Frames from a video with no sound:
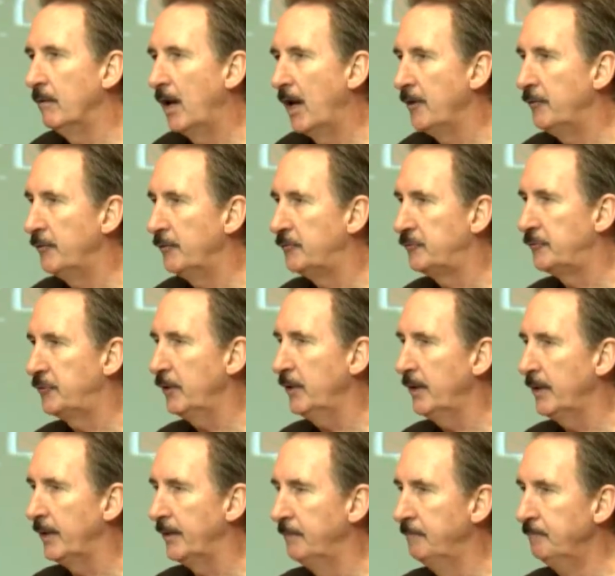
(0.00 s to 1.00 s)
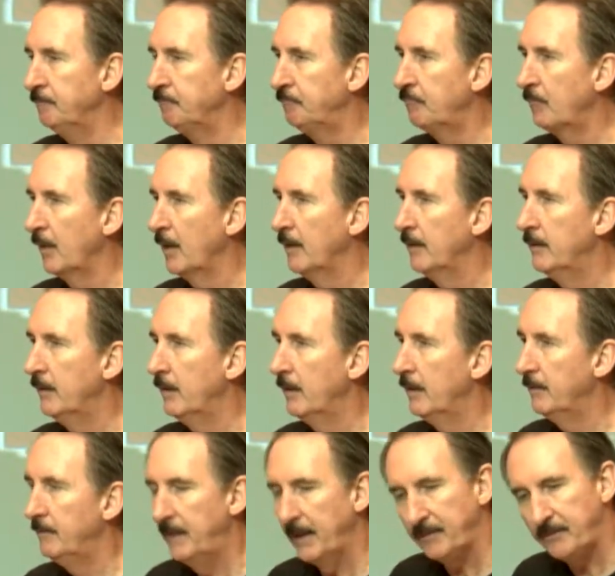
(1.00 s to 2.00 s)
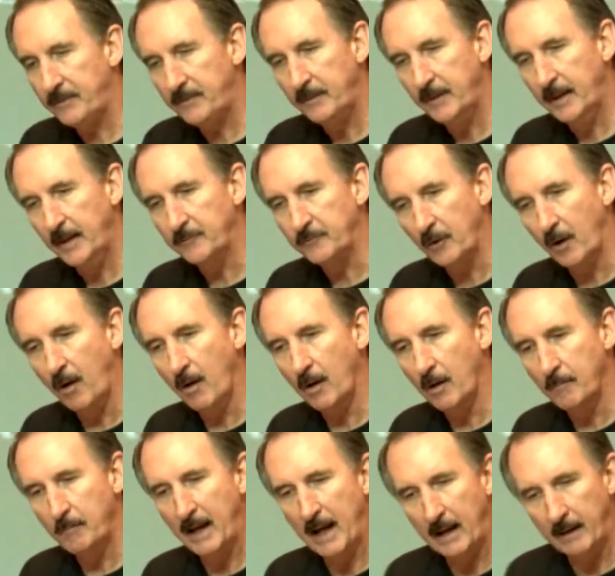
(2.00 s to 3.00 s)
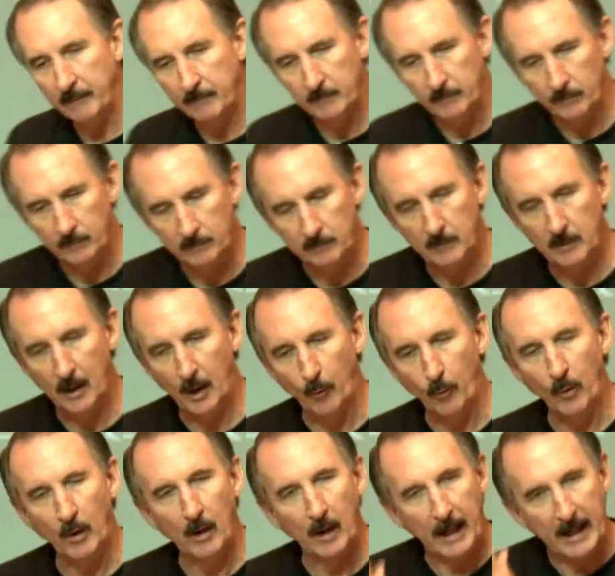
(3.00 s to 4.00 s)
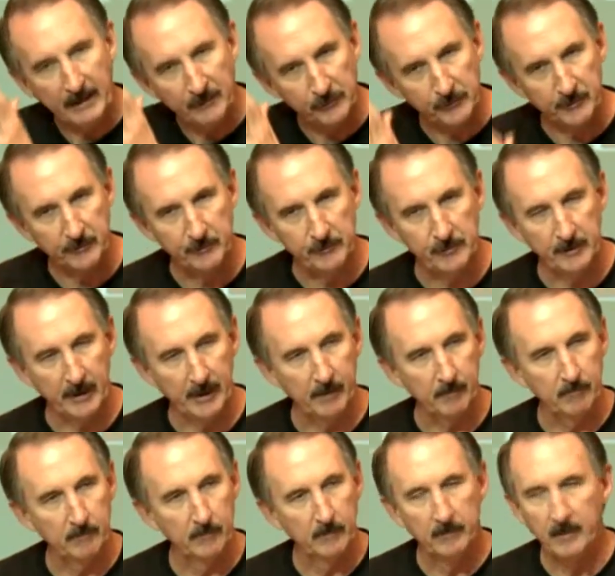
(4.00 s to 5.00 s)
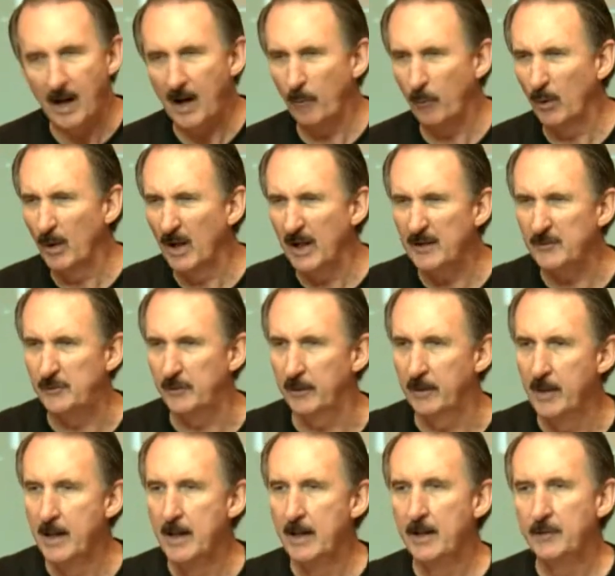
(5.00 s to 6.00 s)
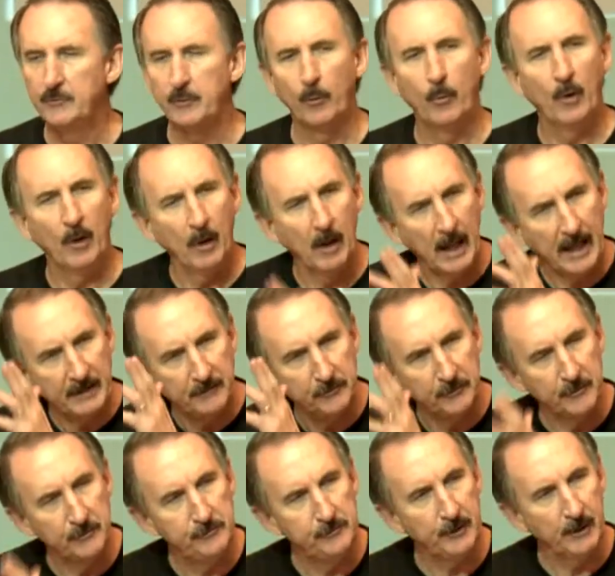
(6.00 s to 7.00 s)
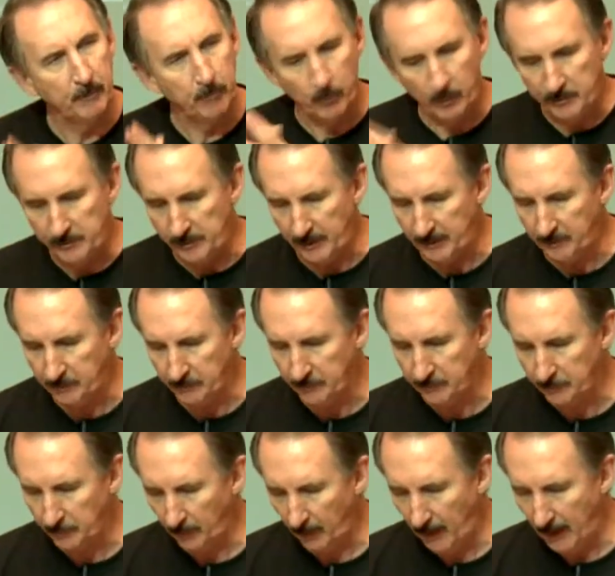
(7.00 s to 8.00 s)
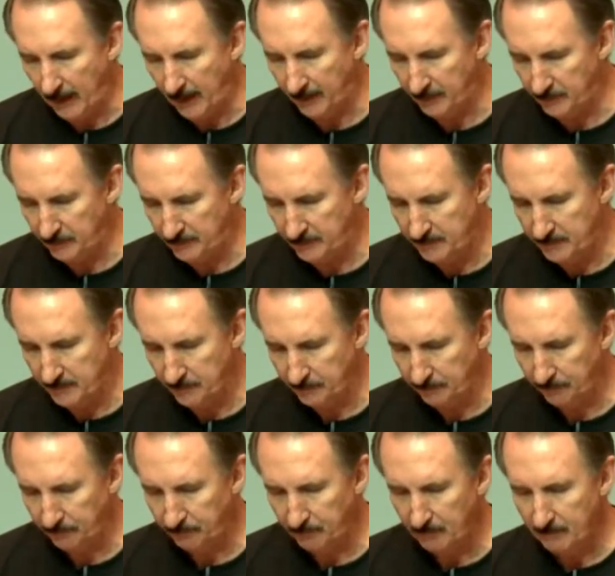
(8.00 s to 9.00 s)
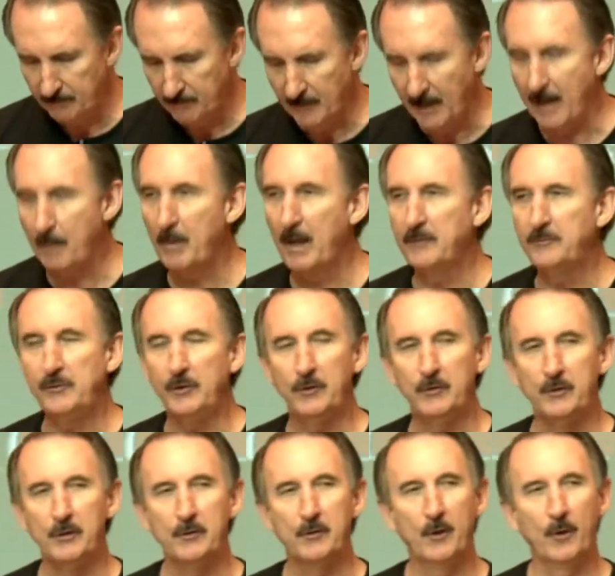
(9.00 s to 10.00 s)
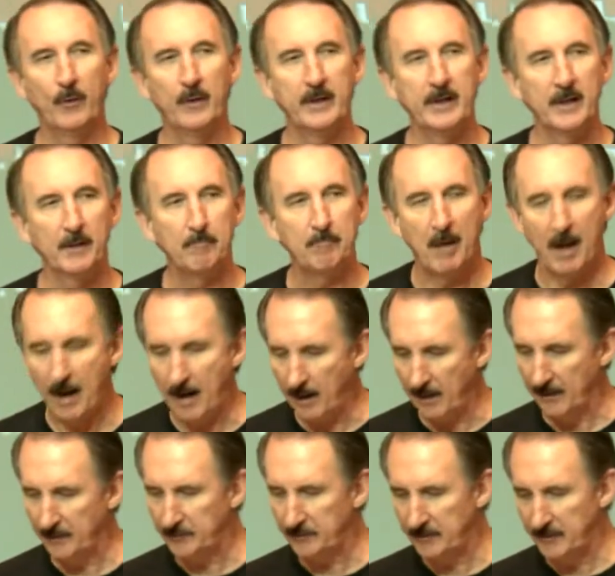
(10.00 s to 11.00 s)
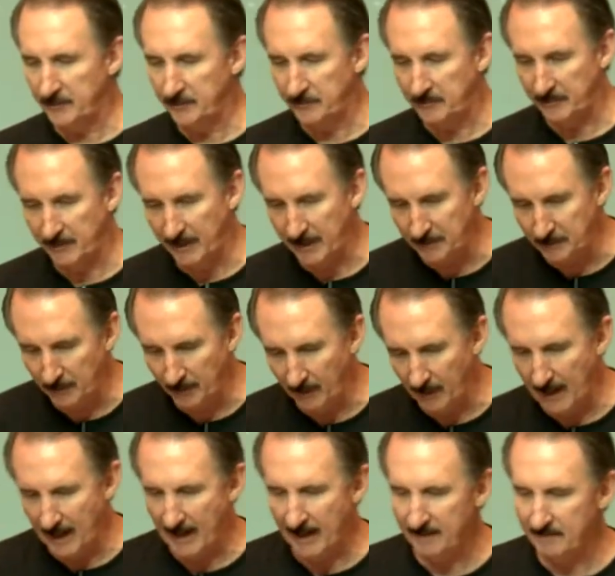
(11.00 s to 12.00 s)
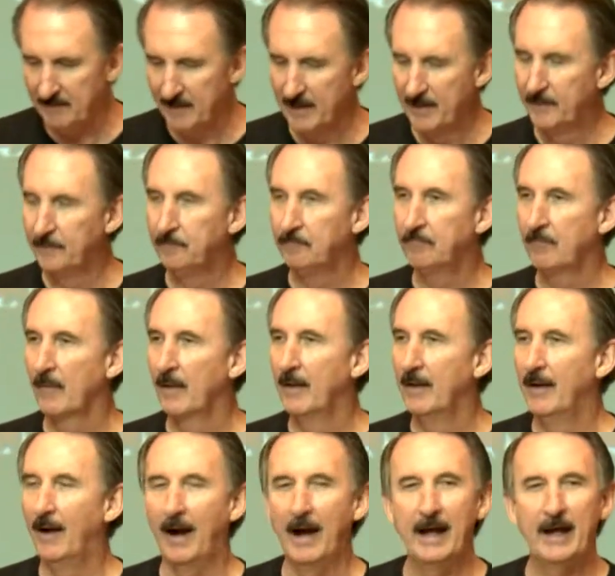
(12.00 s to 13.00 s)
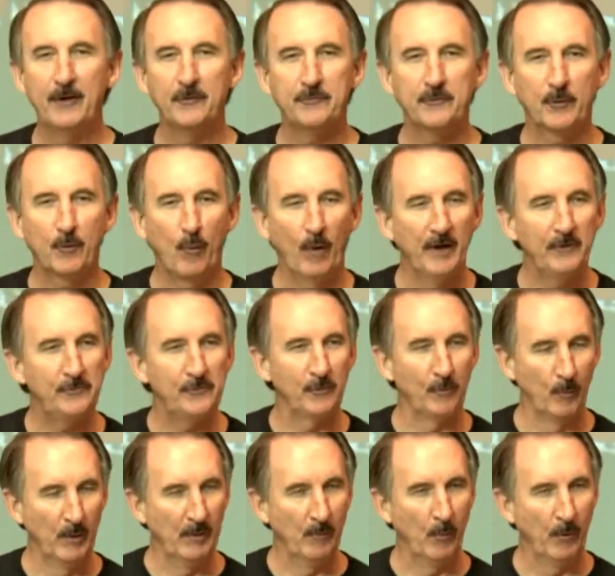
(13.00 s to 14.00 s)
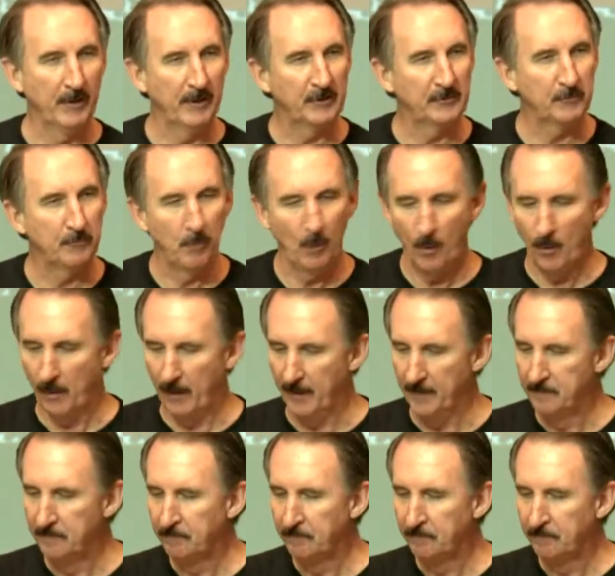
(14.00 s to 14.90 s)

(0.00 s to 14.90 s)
understood that it's all about a relationship, not religion. It's a relationship with Jesus Christ. How about you? Do you know any Apollos in your life? All right, here's the question we want to explore